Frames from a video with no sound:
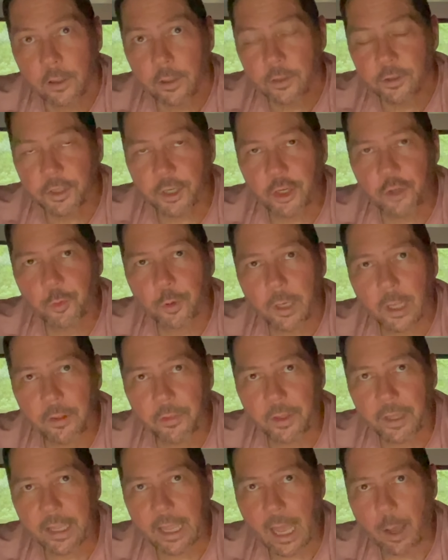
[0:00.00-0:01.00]
So here's what I
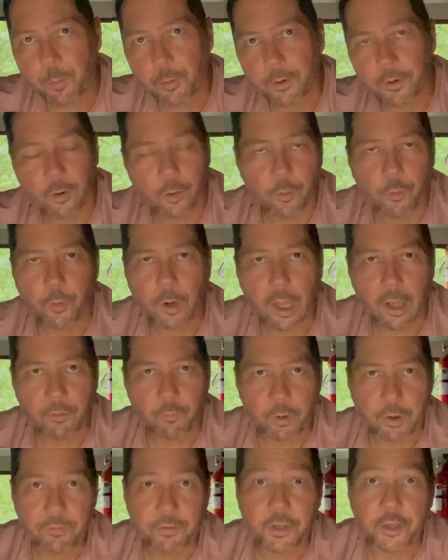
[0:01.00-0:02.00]
think happened, or what I
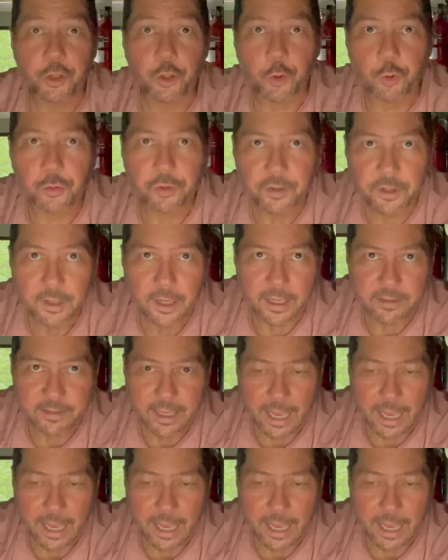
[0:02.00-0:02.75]
we've deduced has